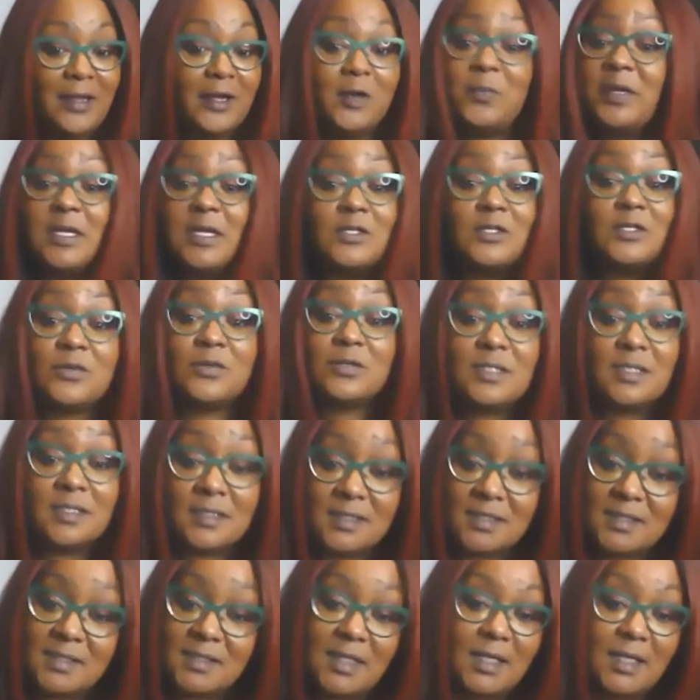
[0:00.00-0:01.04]
It'll be interesting
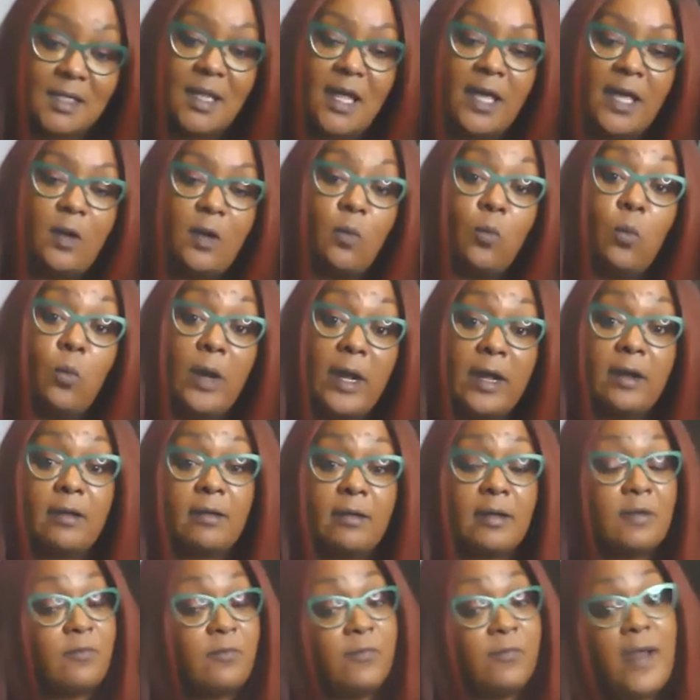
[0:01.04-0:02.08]
to see like
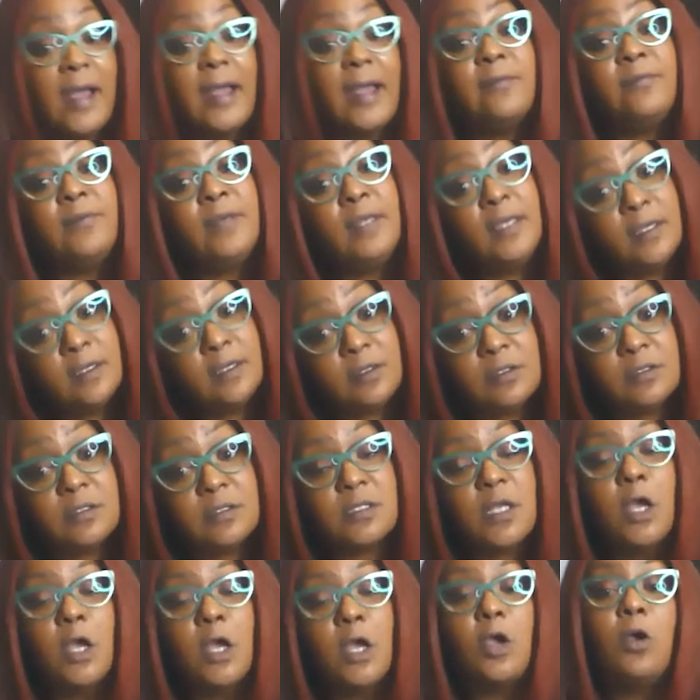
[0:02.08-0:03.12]
where in 5 years
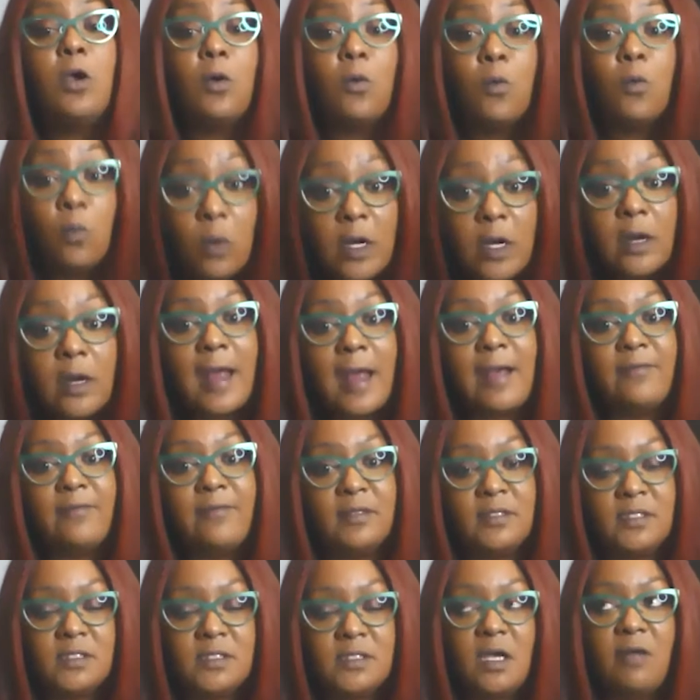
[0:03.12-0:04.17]
we're
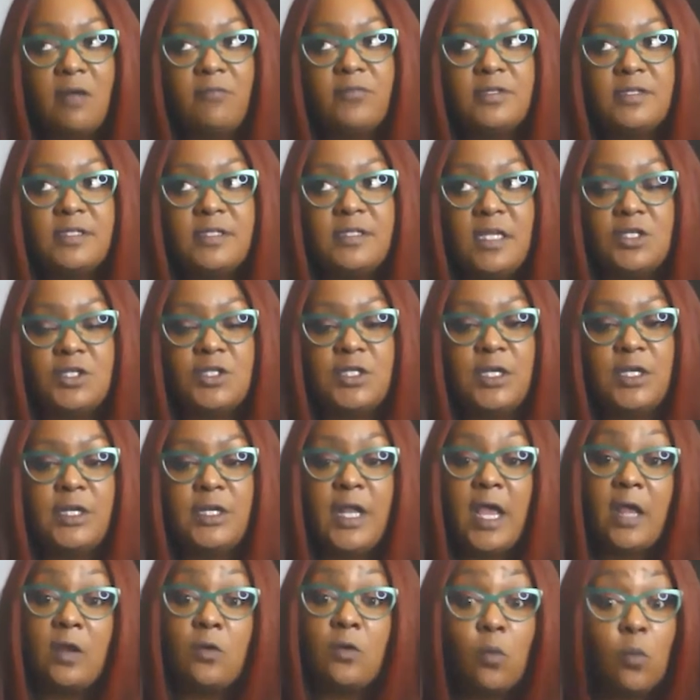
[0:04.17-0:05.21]
having this
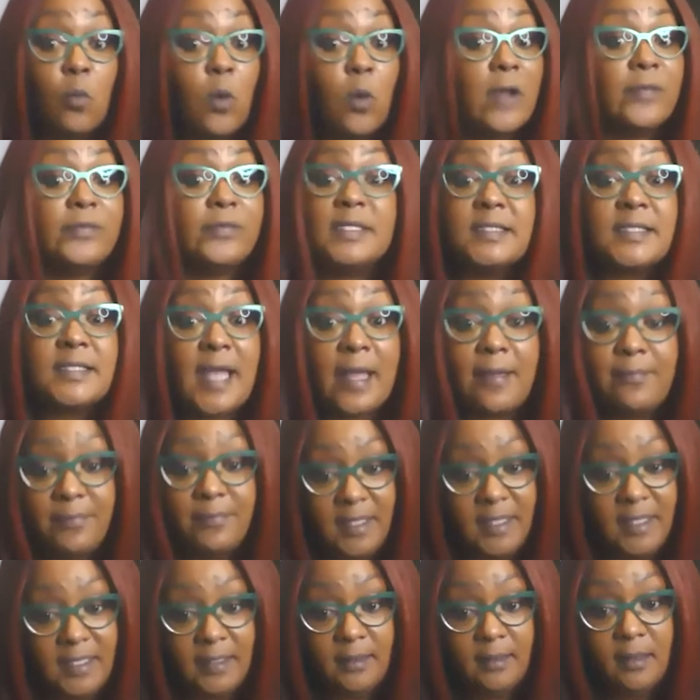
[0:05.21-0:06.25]
conversation and what does that
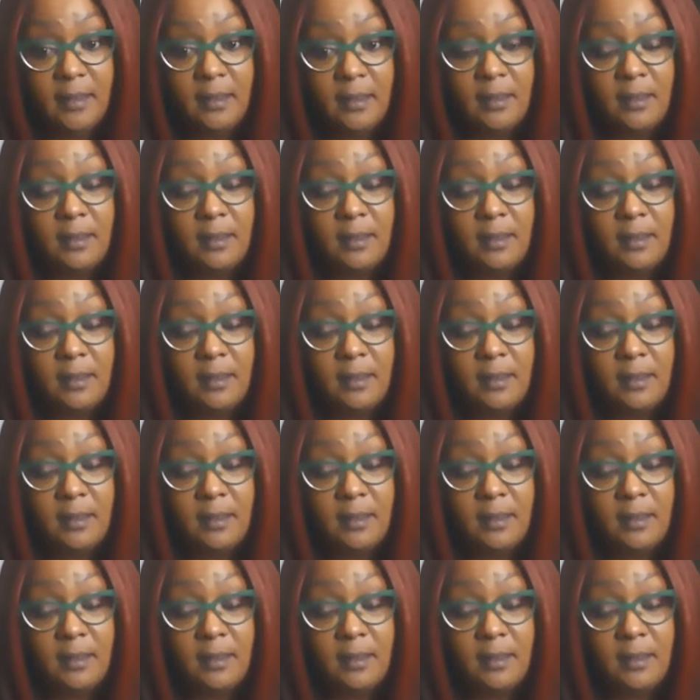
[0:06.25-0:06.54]
mean?